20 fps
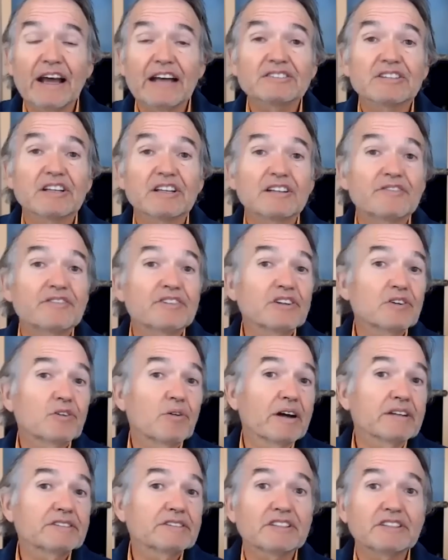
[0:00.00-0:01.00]
a few
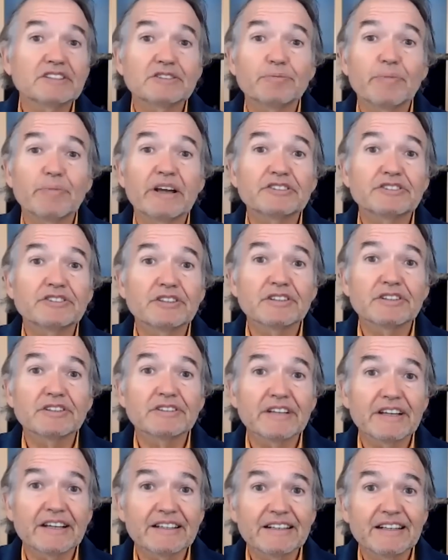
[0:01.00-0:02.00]
questions. Make sure
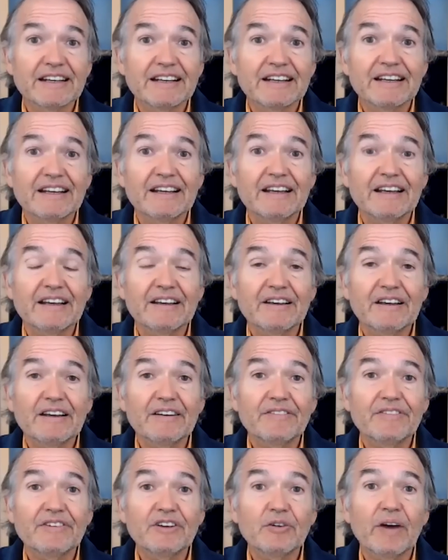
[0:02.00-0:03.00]
that if
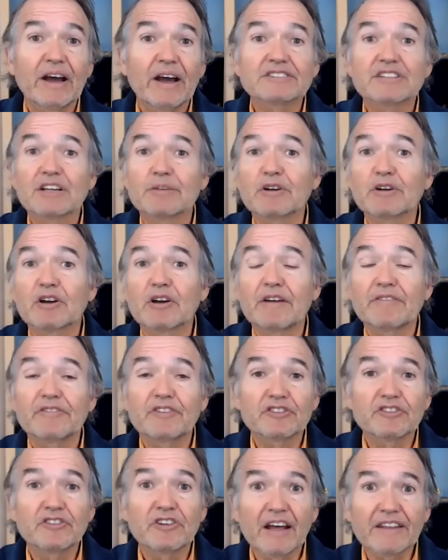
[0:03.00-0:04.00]
you ask them, if there's
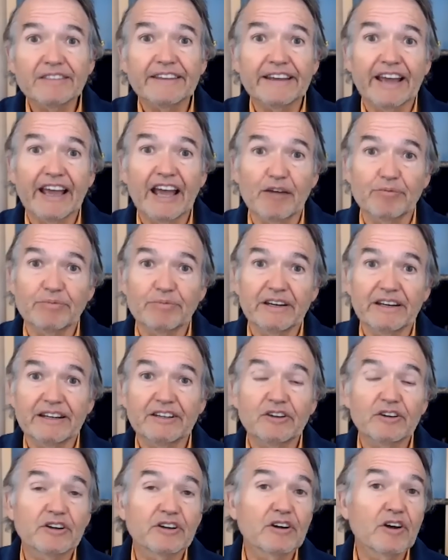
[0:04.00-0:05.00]
nothing happening, you
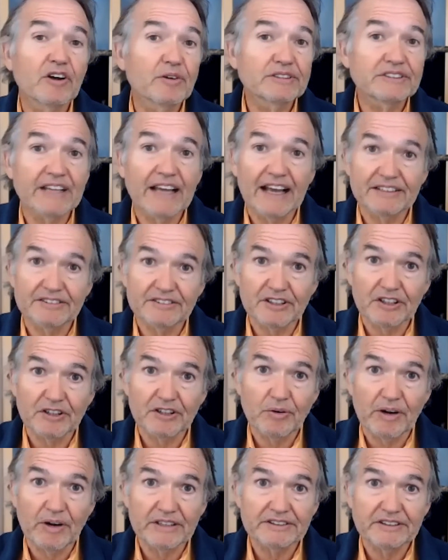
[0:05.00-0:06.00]
can always ask a
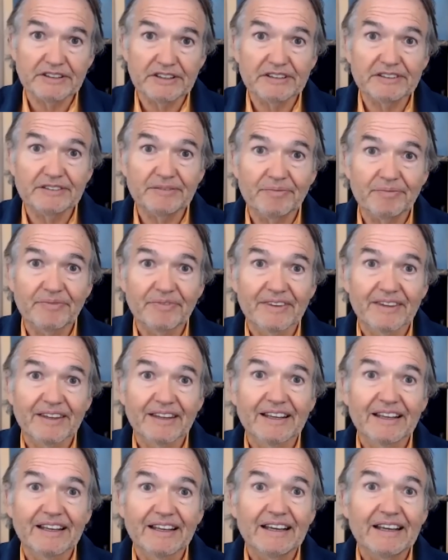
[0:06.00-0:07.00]
question.
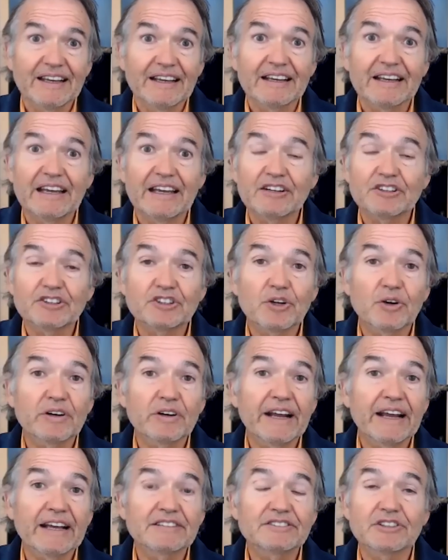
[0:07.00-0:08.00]
Get a short
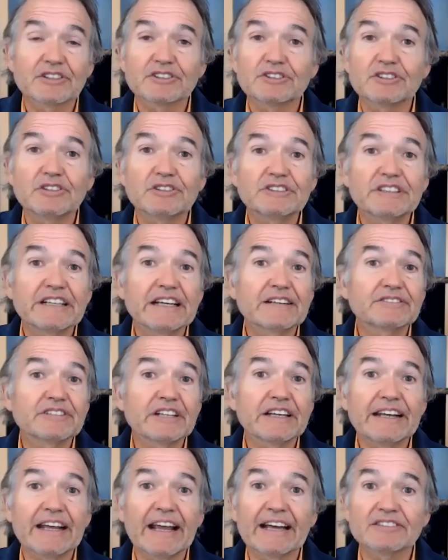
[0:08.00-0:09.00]
answer. As soon as he gives
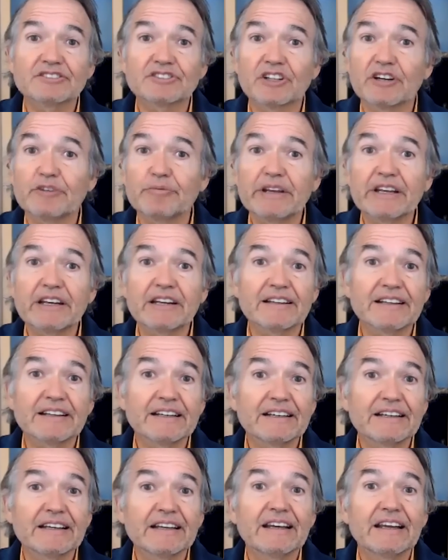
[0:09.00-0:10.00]
any answer,
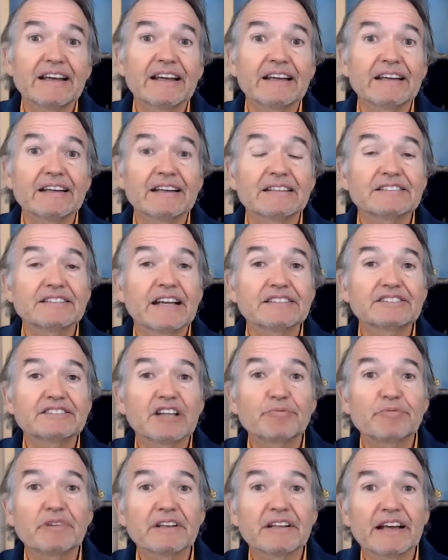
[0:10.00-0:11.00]
immediately say
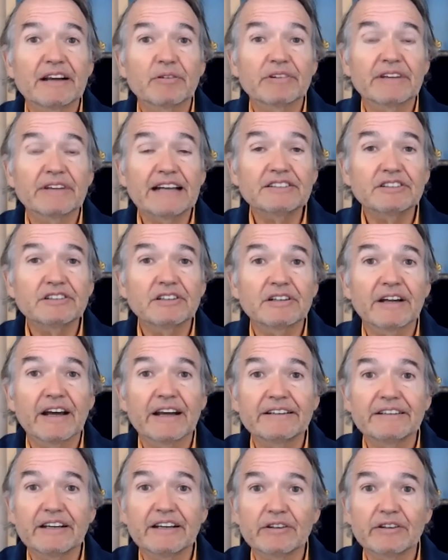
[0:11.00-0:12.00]
something like, Well, that's a good idea. That